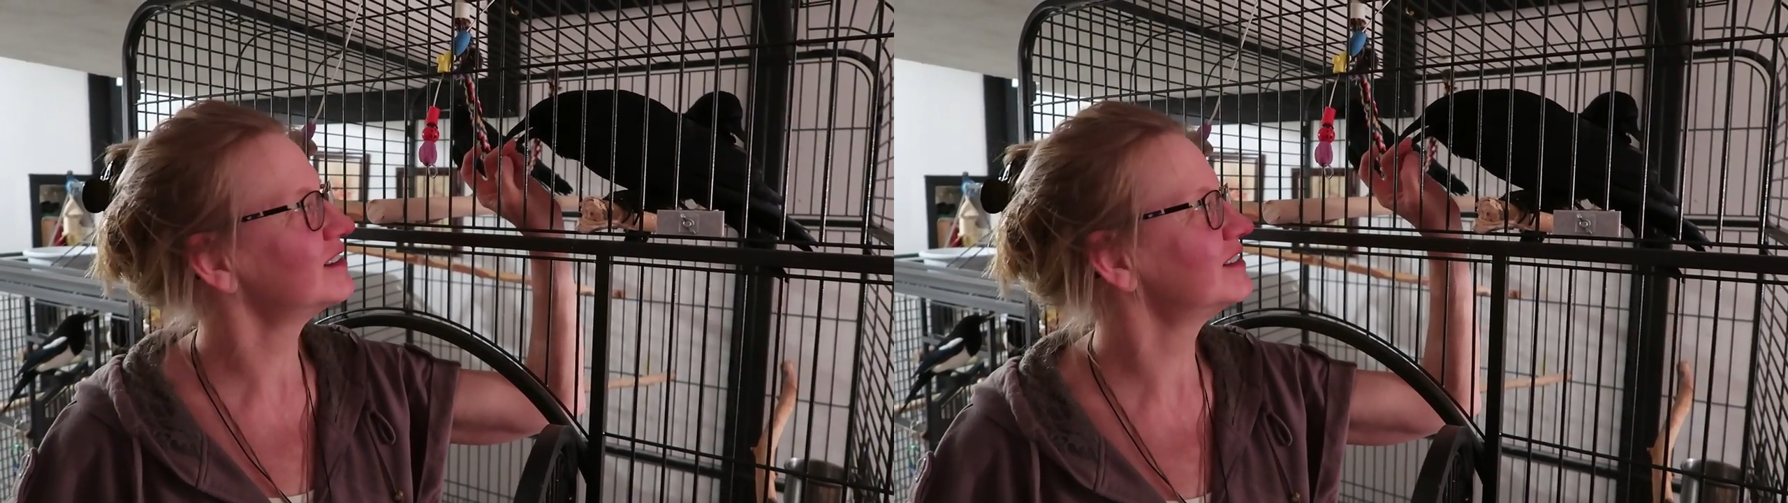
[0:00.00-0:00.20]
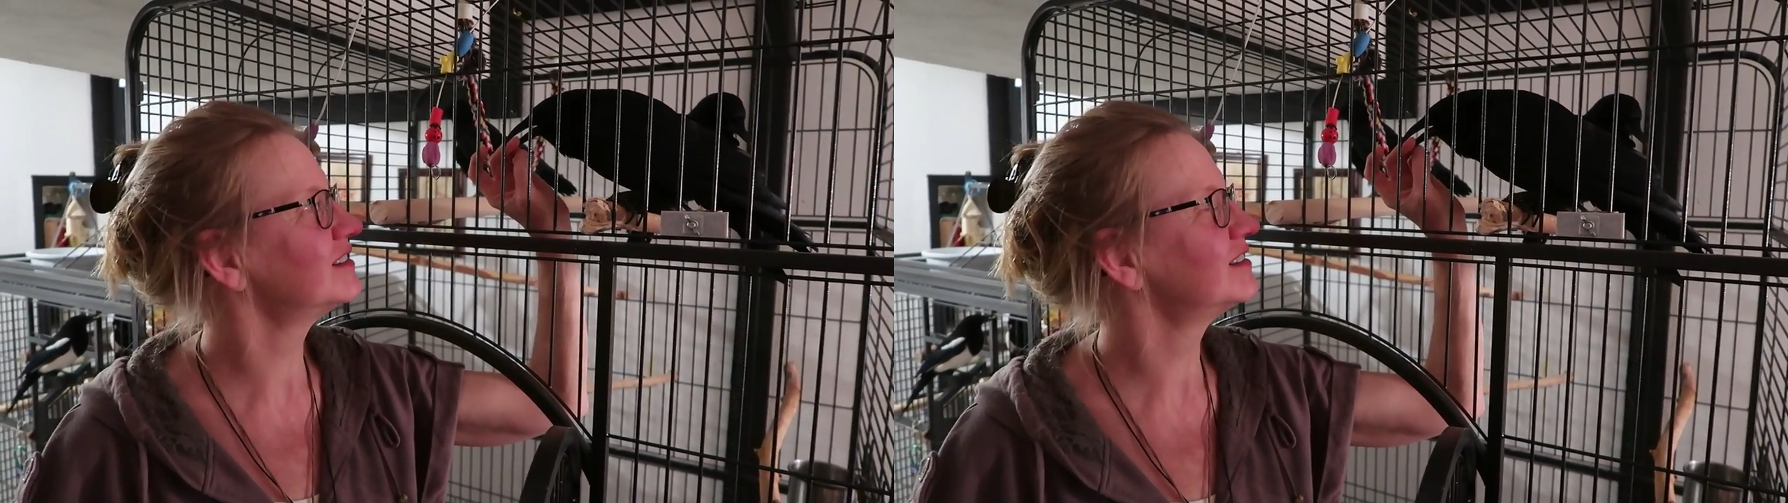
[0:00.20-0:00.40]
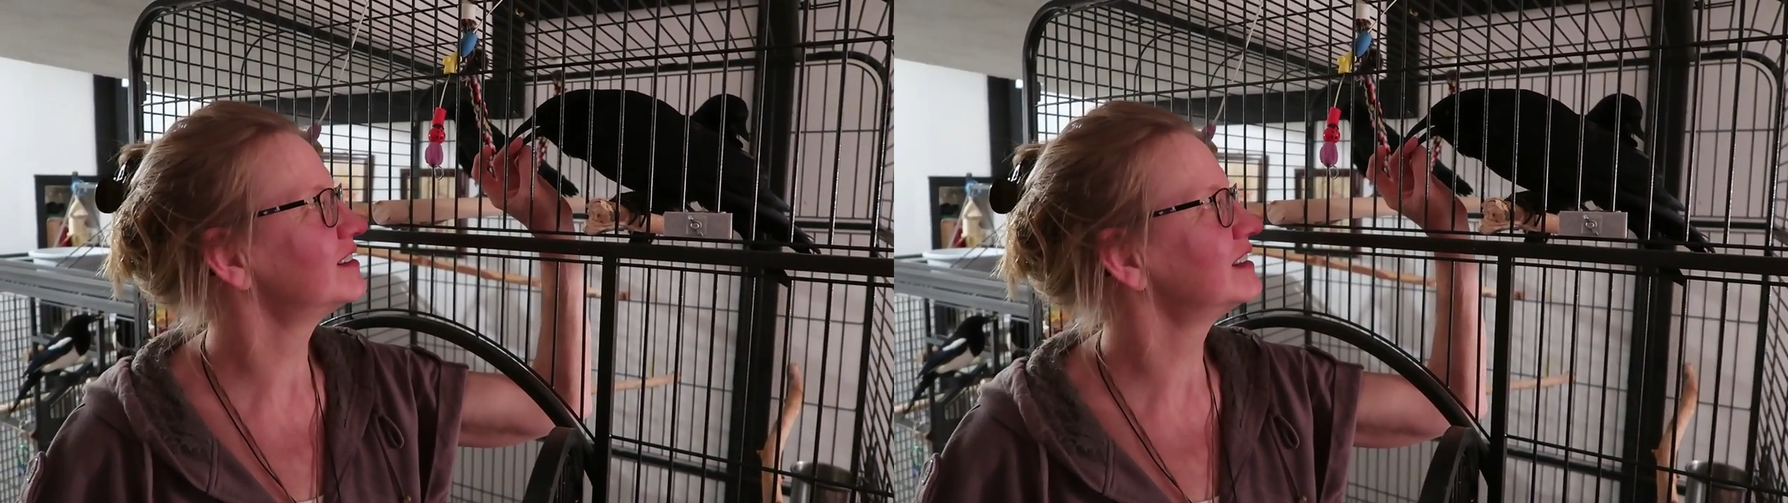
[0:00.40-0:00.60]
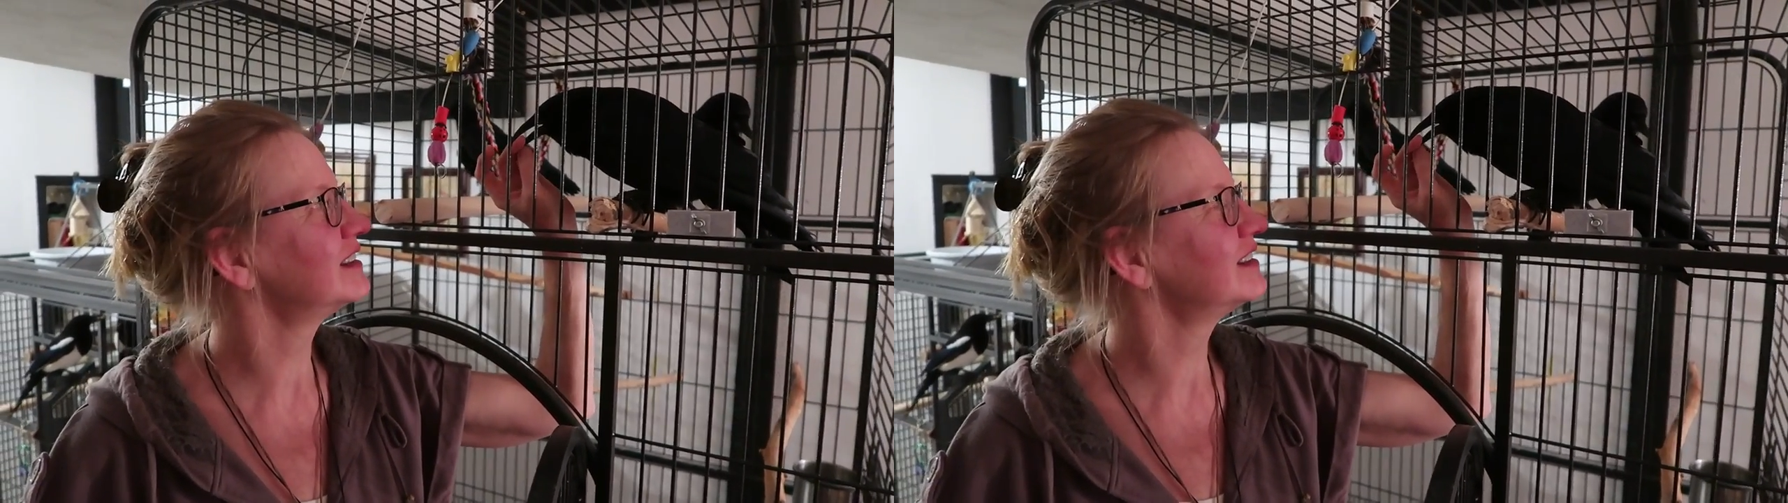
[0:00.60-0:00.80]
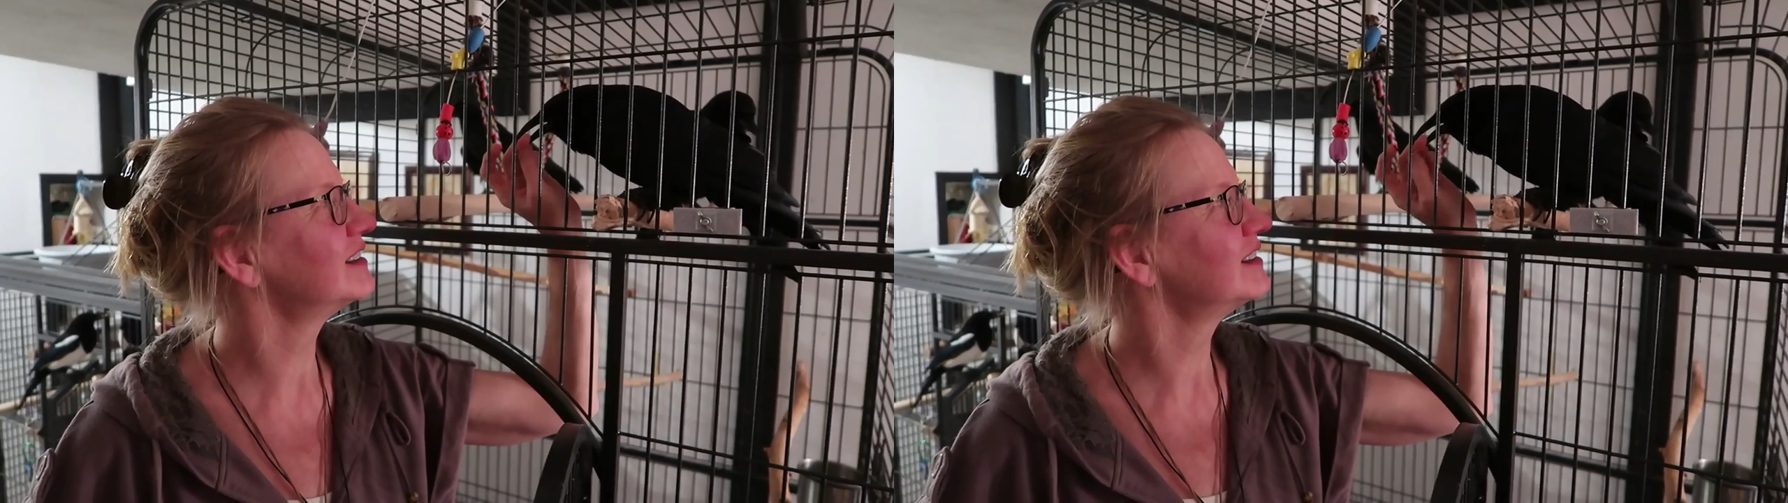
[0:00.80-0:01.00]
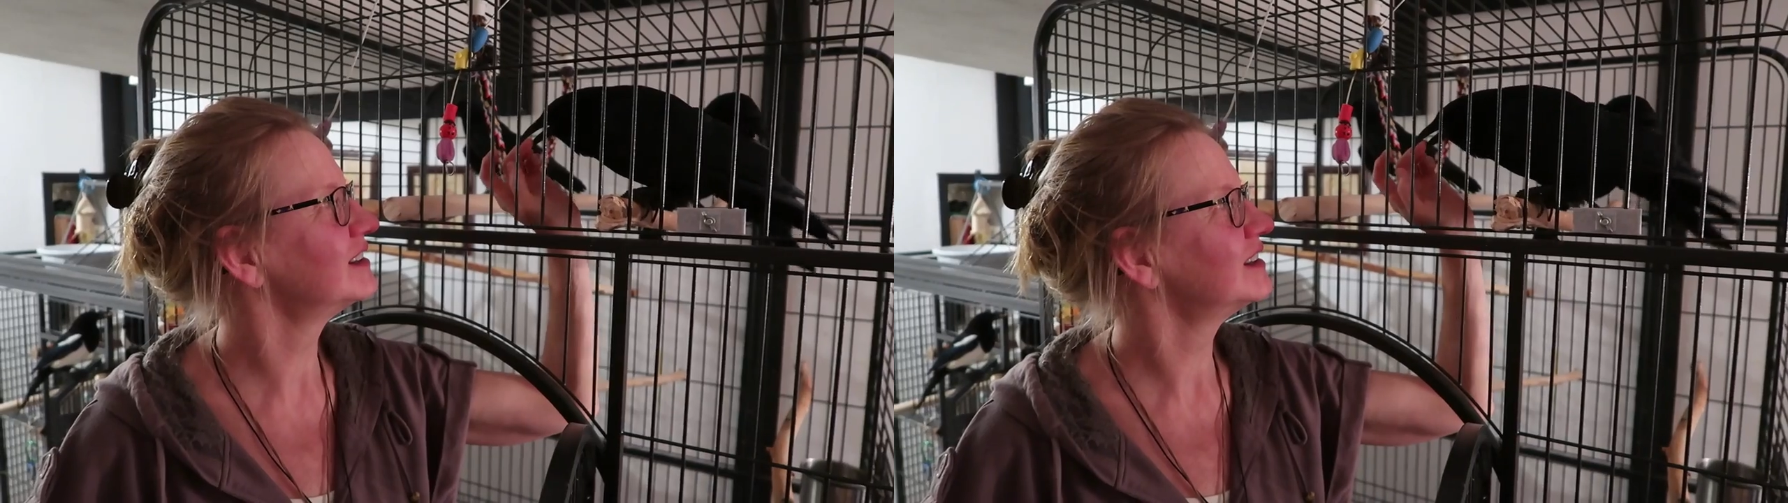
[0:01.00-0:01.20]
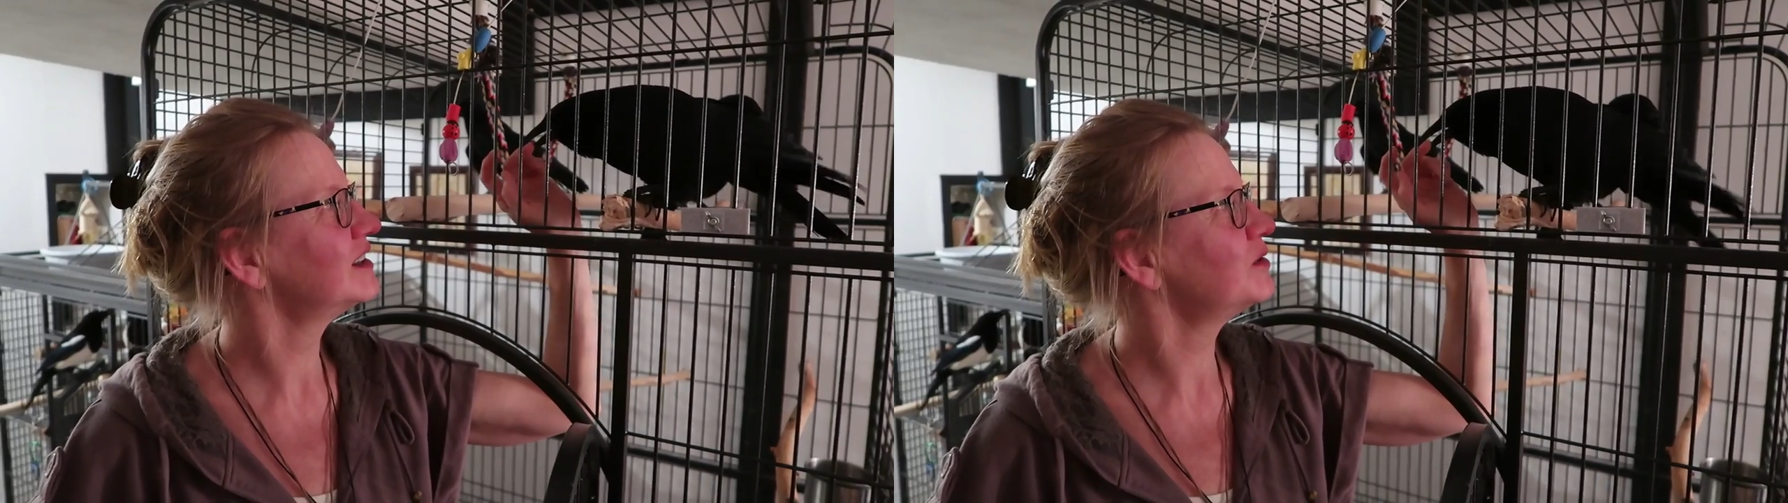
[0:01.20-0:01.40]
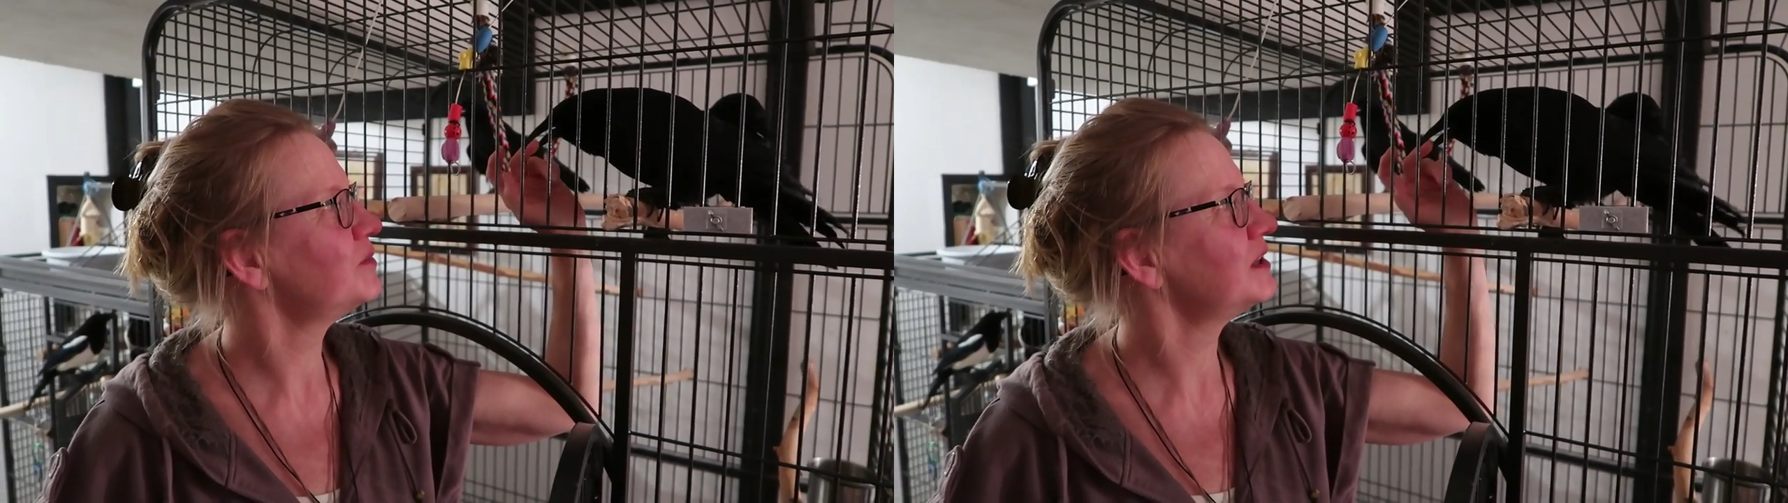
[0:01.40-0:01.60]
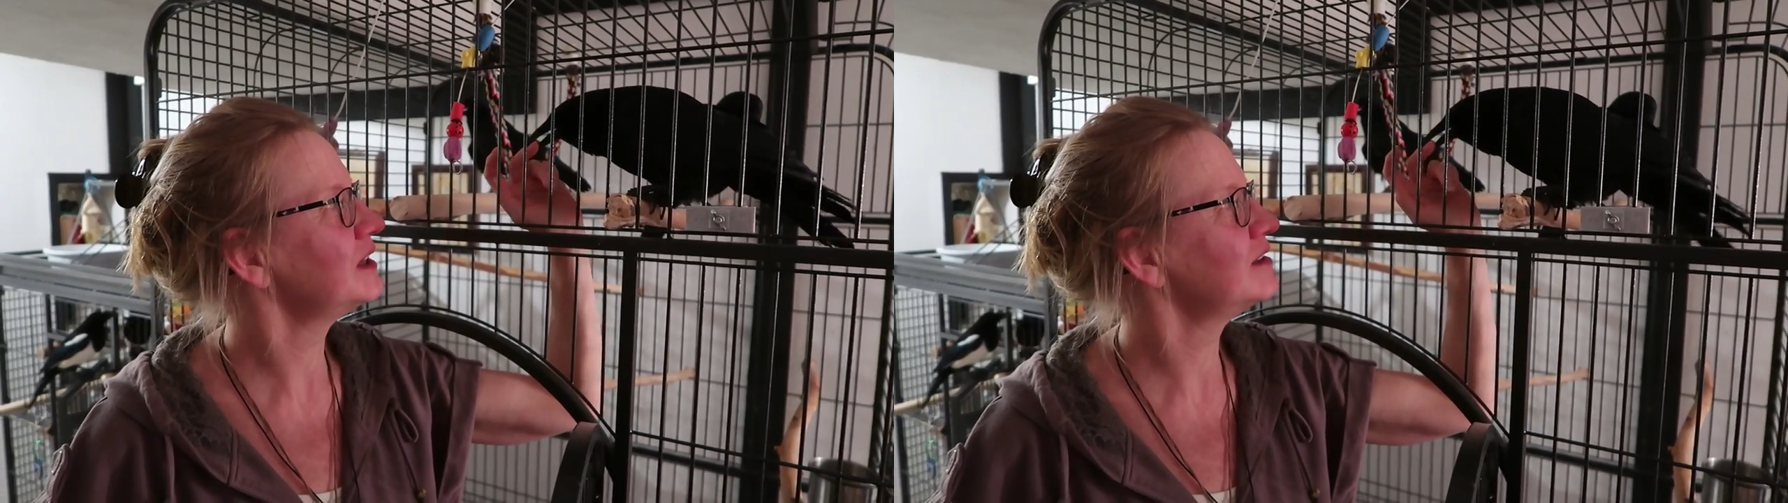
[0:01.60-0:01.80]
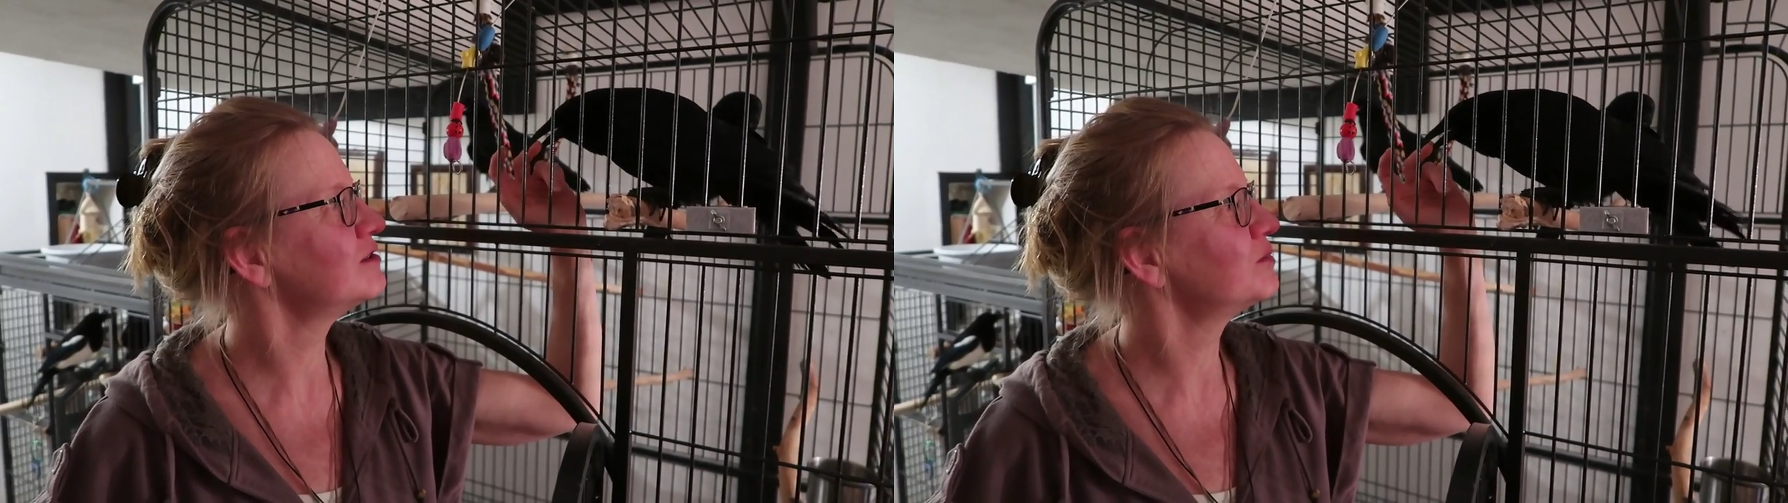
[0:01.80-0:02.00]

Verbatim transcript: end the video here. We hope you enjoyed it.